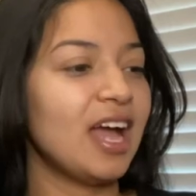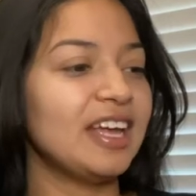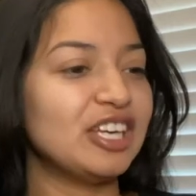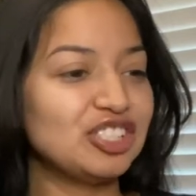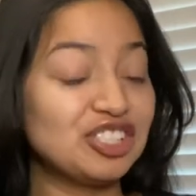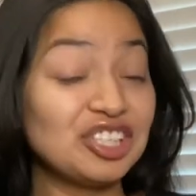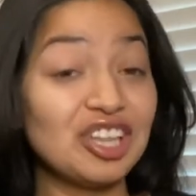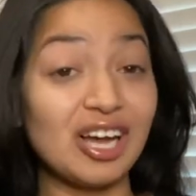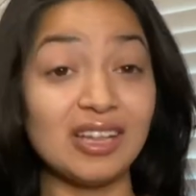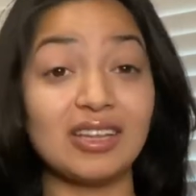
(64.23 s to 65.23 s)

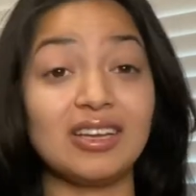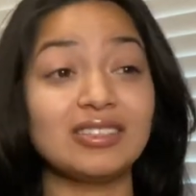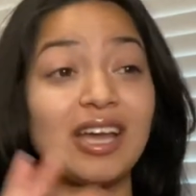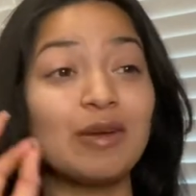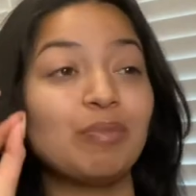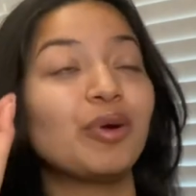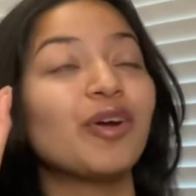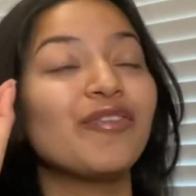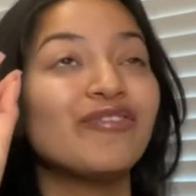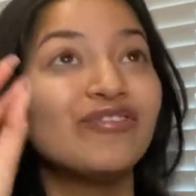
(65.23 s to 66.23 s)
enchiladas, I
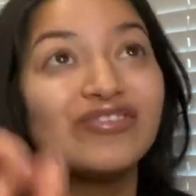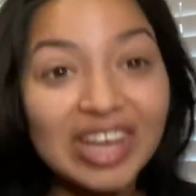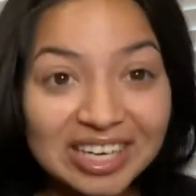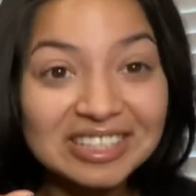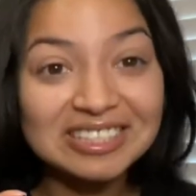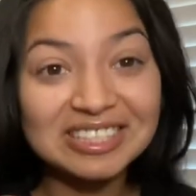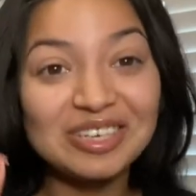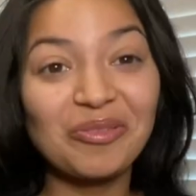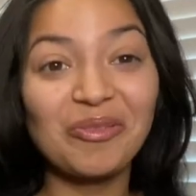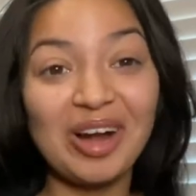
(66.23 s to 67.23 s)
perfected
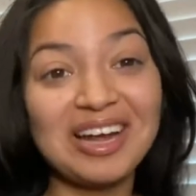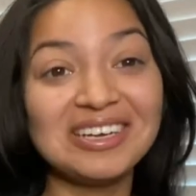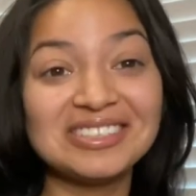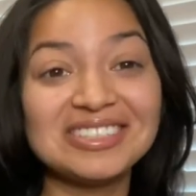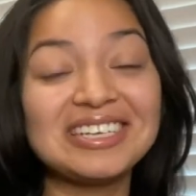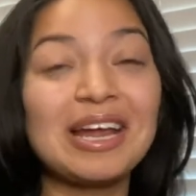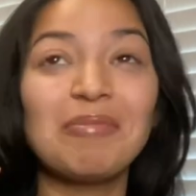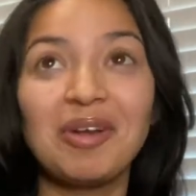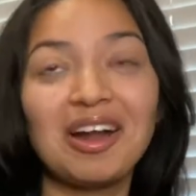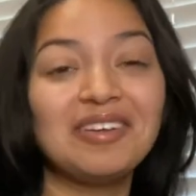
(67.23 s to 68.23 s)
rice, and I'm
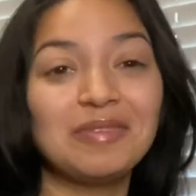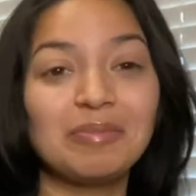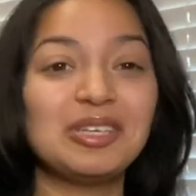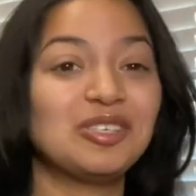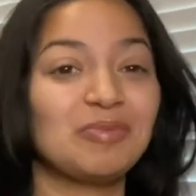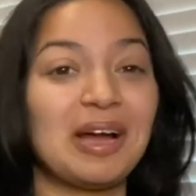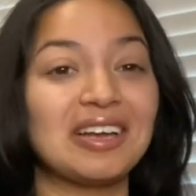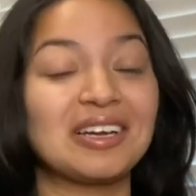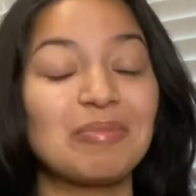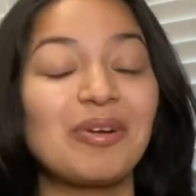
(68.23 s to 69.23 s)
not even being dramatic,
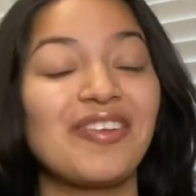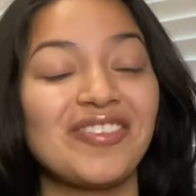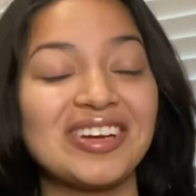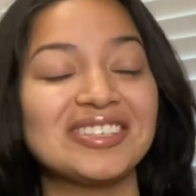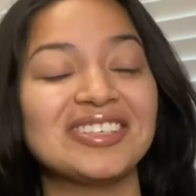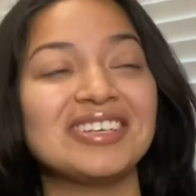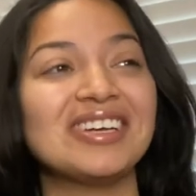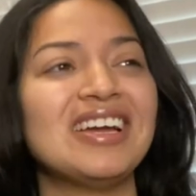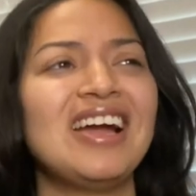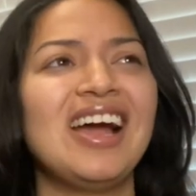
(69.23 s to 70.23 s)
I perfected it.
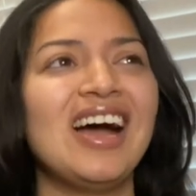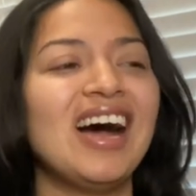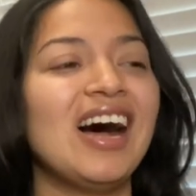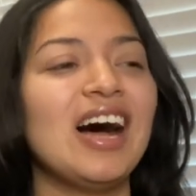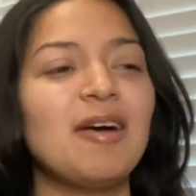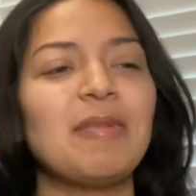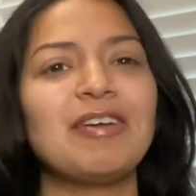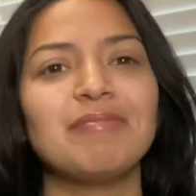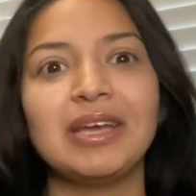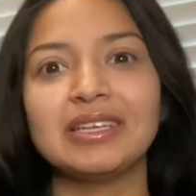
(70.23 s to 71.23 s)
I've
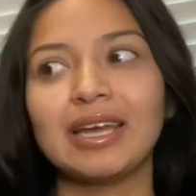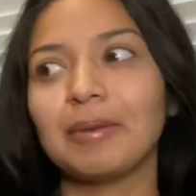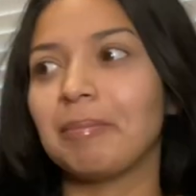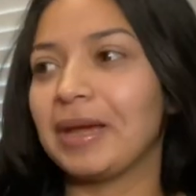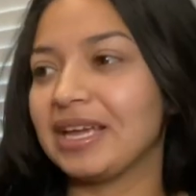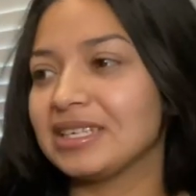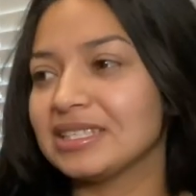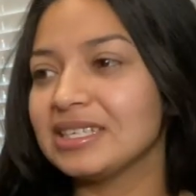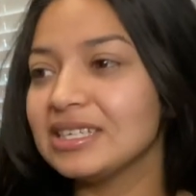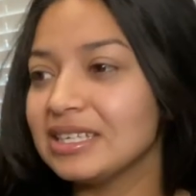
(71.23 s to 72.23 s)
made like baked
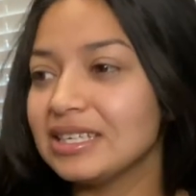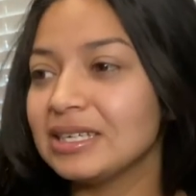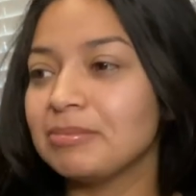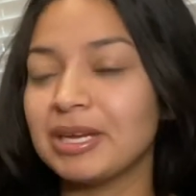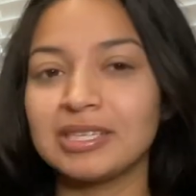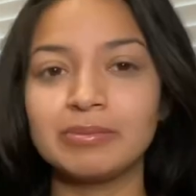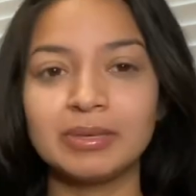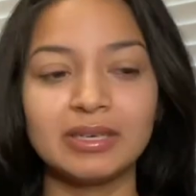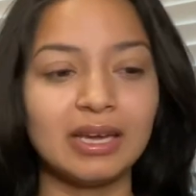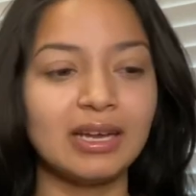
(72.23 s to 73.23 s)
ziti, baked
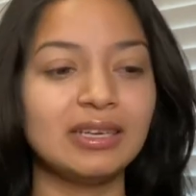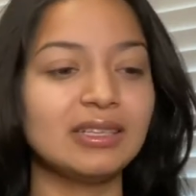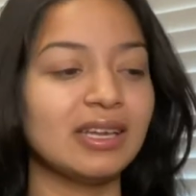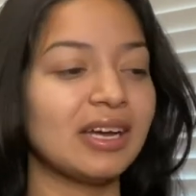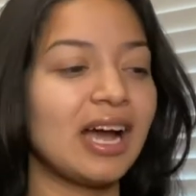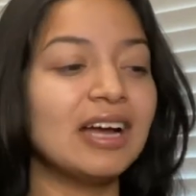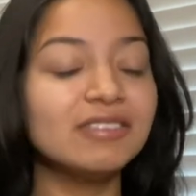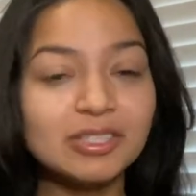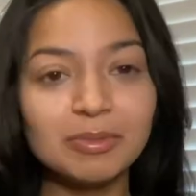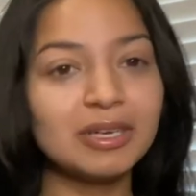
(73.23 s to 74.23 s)
spaghetti, like I've
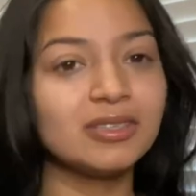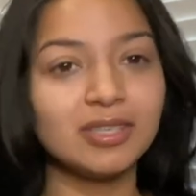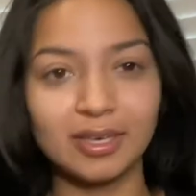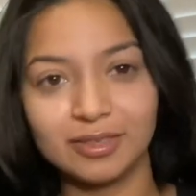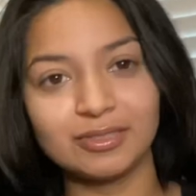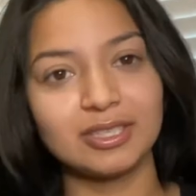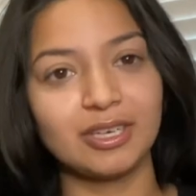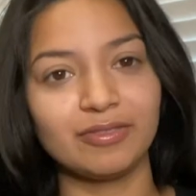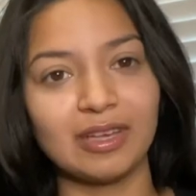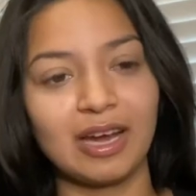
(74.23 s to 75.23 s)
just made a ton of
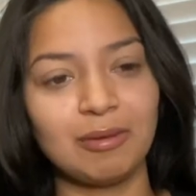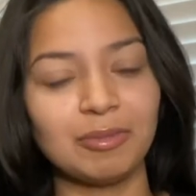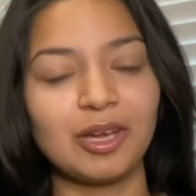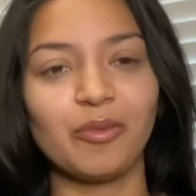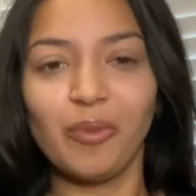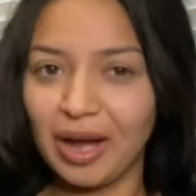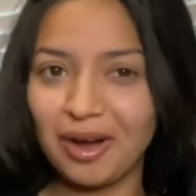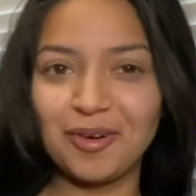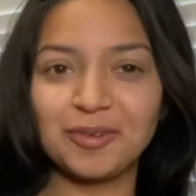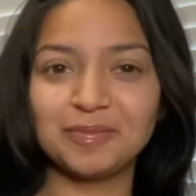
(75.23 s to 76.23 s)
stuff that I'm like, wow,